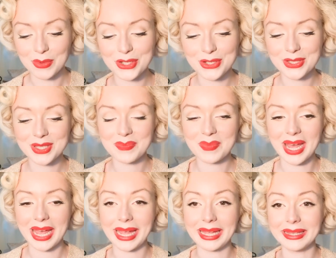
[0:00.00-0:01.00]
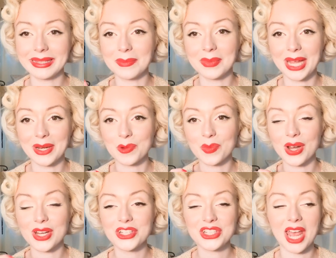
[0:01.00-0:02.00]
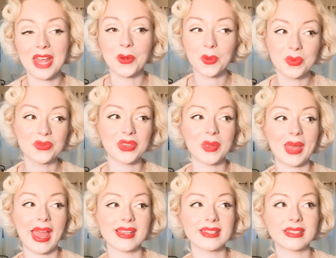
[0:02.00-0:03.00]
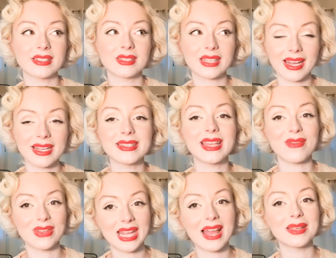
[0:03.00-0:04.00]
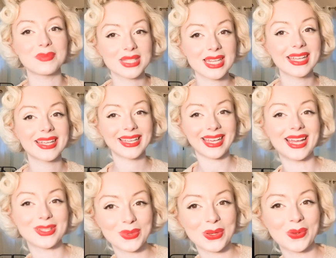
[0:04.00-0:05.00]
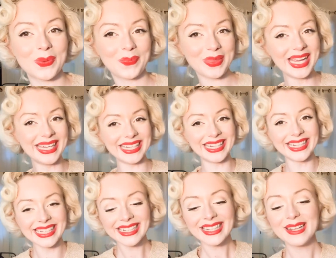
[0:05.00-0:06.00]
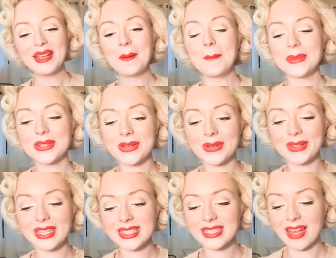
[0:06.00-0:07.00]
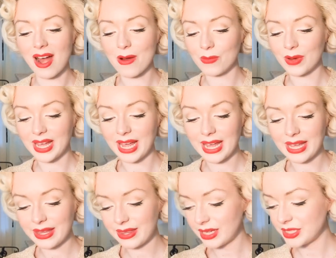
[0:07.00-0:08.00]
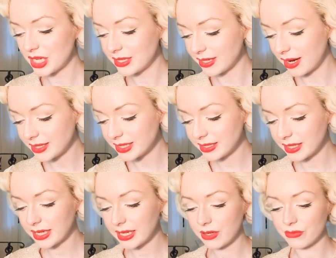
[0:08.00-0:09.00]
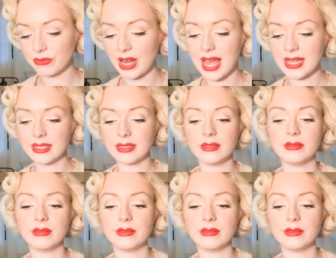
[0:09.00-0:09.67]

I'm just using my lip liner brush and hoping for the best. Just kind of saving that lipstick as we go. So let's start with certainly red.